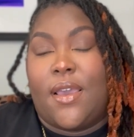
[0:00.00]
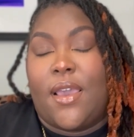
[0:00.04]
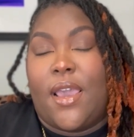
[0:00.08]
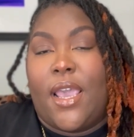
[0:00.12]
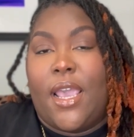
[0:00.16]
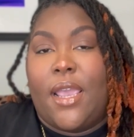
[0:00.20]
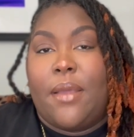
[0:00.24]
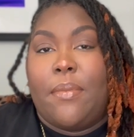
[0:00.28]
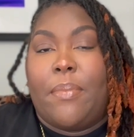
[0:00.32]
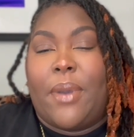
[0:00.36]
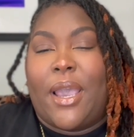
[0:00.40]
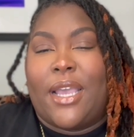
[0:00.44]

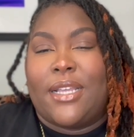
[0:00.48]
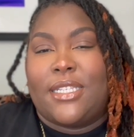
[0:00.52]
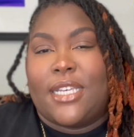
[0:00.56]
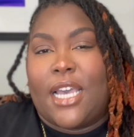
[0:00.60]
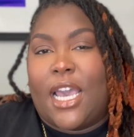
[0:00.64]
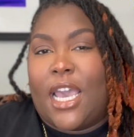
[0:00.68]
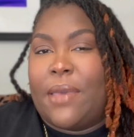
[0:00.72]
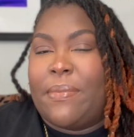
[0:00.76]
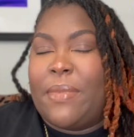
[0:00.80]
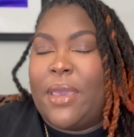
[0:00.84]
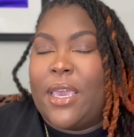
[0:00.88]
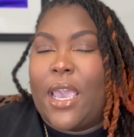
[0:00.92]
And by
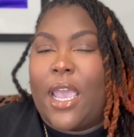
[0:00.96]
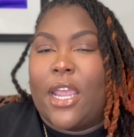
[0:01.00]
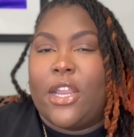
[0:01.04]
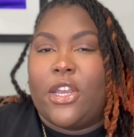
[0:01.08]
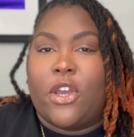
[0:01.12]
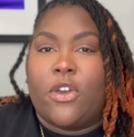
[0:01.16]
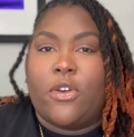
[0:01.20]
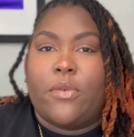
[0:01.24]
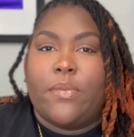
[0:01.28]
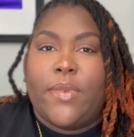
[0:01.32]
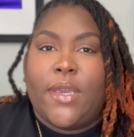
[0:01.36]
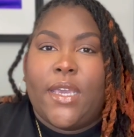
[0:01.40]
timing, I
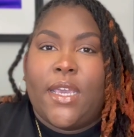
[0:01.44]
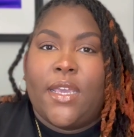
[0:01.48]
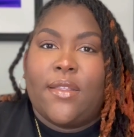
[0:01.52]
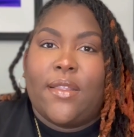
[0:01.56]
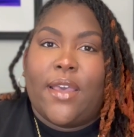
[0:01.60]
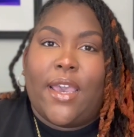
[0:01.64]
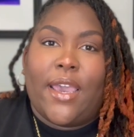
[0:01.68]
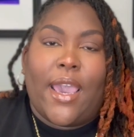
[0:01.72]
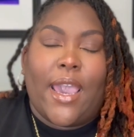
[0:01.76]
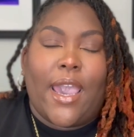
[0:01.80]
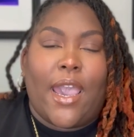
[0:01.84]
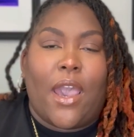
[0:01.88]
don't mean
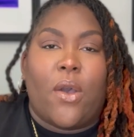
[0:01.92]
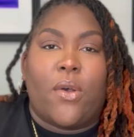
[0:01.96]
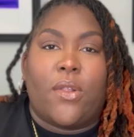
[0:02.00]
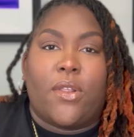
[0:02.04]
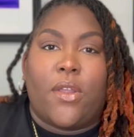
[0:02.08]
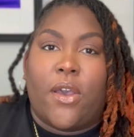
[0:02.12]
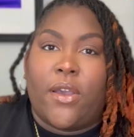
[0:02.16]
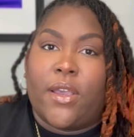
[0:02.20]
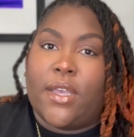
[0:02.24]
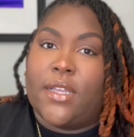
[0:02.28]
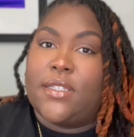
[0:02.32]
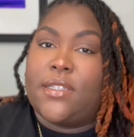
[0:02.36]
like how
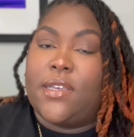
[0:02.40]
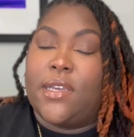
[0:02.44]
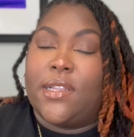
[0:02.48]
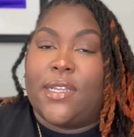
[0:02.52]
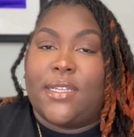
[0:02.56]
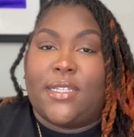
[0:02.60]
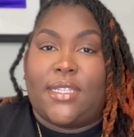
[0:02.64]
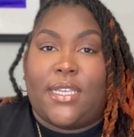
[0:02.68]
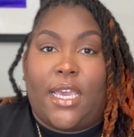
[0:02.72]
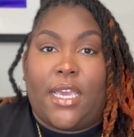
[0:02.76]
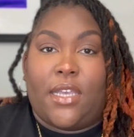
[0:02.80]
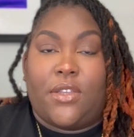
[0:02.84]
long it's gonna
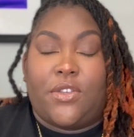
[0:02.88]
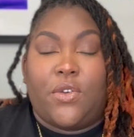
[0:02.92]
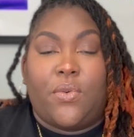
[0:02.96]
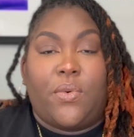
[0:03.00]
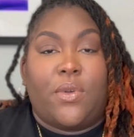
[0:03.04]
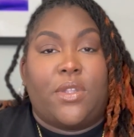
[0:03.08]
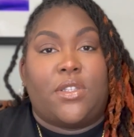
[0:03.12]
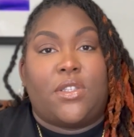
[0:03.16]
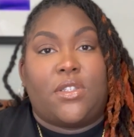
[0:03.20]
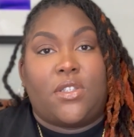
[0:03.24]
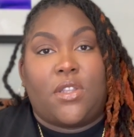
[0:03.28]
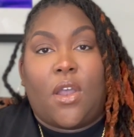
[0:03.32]
take to
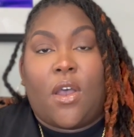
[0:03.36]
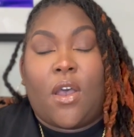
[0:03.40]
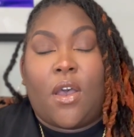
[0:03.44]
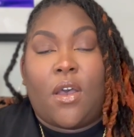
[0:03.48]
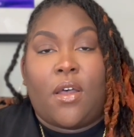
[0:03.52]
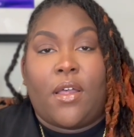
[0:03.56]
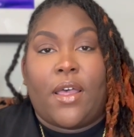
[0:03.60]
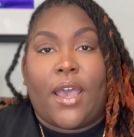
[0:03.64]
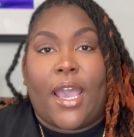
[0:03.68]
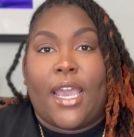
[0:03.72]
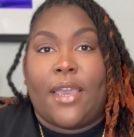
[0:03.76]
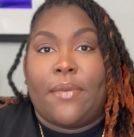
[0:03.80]

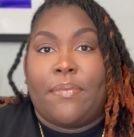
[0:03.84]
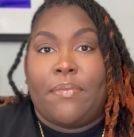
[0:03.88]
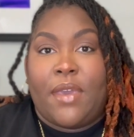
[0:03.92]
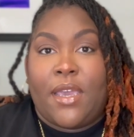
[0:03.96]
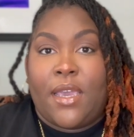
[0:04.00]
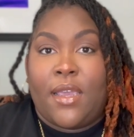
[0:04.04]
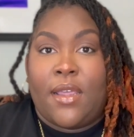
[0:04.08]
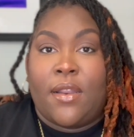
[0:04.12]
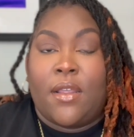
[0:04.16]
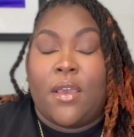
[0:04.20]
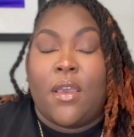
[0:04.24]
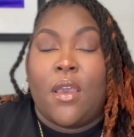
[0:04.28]
install. I
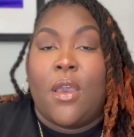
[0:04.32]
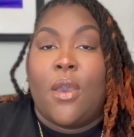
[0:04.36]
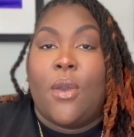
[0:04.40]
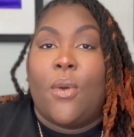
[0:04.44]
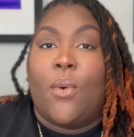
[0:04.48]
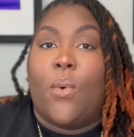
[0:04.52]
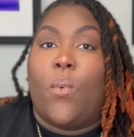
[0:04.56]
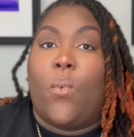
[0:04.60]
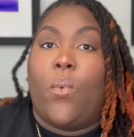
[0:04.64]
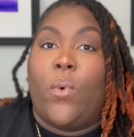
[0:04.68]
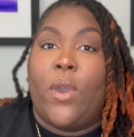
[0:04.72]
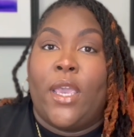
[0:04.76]
mean
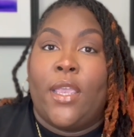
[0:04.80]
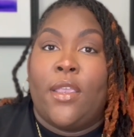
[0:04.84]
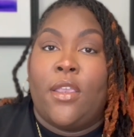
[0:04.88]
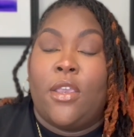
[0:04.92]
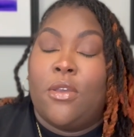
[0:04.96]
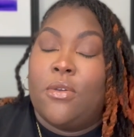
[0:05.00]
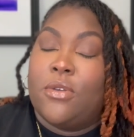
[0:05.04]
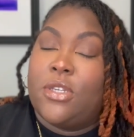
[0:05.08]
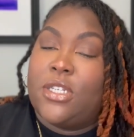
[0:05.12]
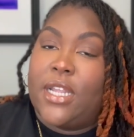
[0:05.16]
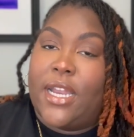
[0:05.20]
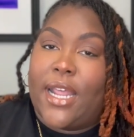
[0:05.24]
when
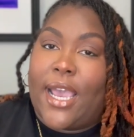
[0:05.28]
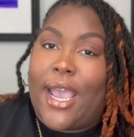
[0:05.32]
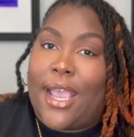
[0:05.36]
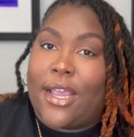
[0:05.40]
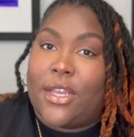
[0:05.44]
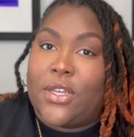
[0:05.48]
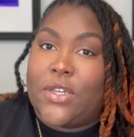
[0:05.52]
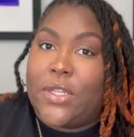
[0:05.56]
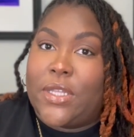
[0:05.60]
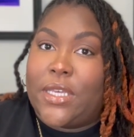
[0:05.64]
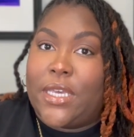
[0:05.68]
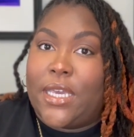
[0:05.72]
you should
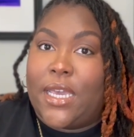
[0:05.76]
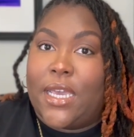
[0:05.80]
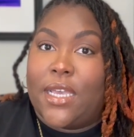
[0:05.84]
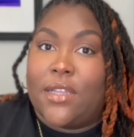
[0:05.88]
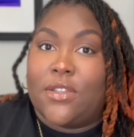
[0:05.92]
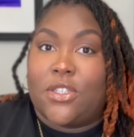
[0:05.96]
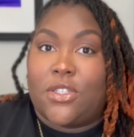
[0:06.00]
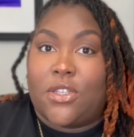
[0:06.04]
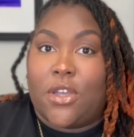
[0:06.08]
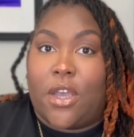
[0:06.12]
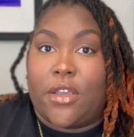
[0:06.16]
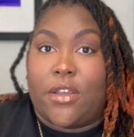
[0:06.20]
actually
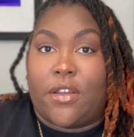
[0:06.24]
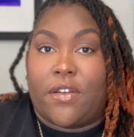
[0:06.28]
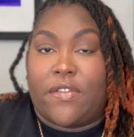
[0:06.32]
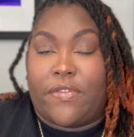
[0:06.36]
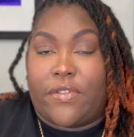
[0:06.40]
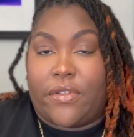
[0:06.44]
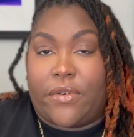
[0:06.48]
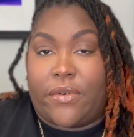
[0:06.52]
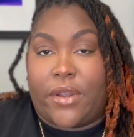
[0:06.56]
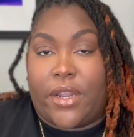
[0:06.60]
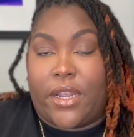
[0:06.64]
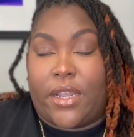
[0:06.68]
install your
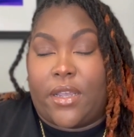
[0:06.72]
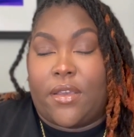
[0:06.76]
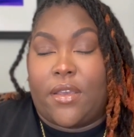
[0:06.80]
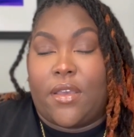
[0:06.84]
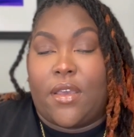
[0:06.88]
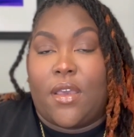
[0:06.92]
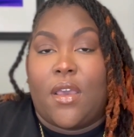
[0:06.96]
flooring.